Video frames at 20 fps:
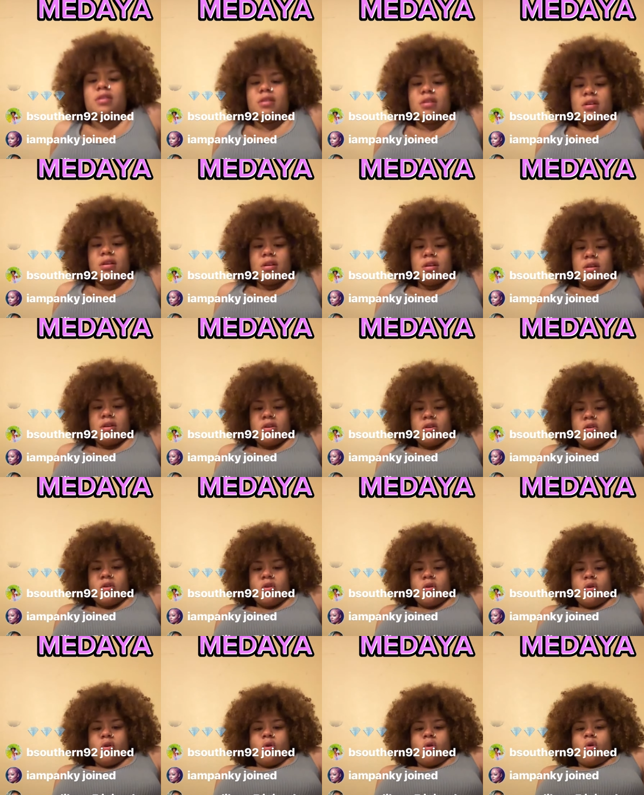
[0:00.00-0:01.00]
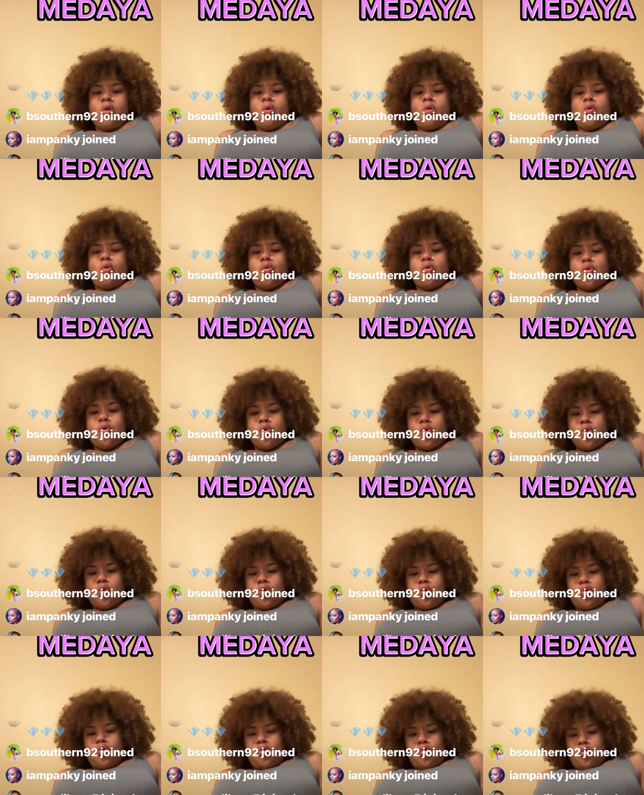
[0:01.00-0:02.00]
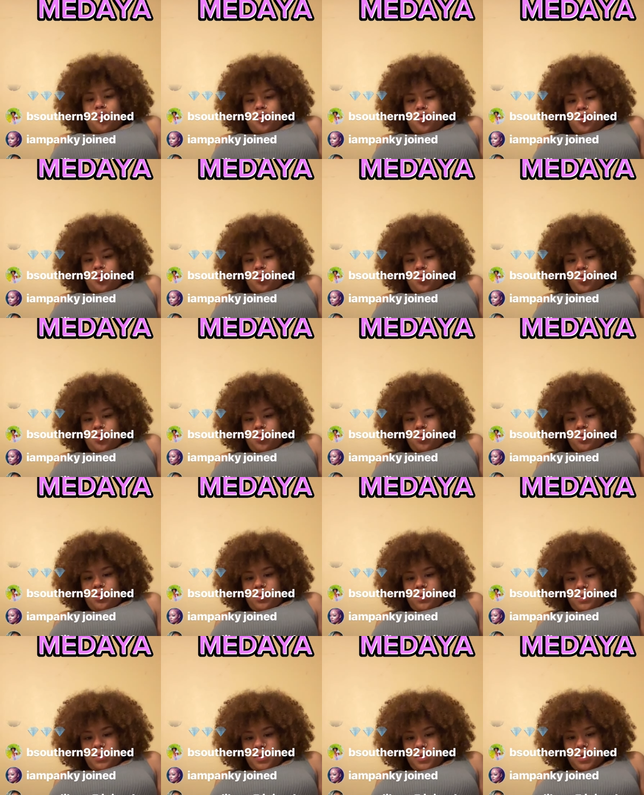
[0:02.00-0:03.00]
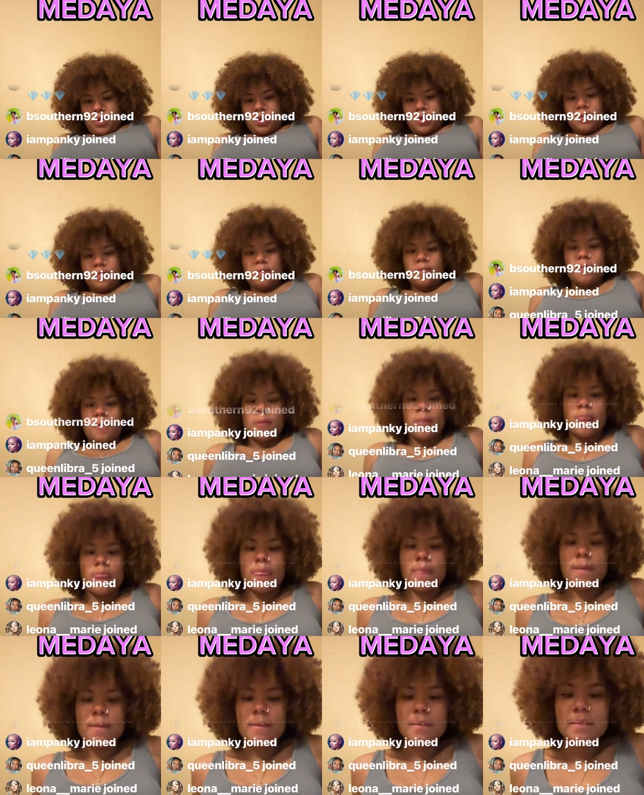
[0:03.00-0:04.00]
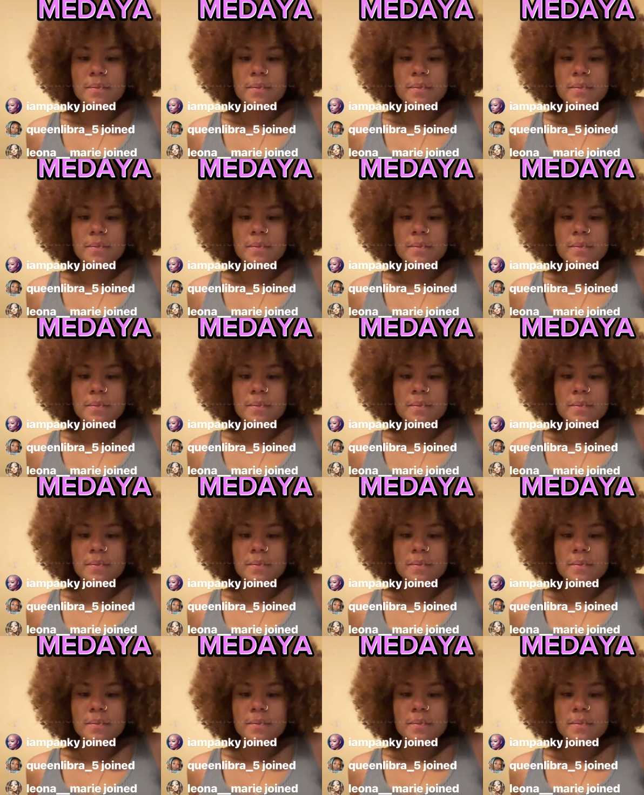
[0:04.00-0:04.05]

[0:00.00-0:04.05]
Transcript: (silence)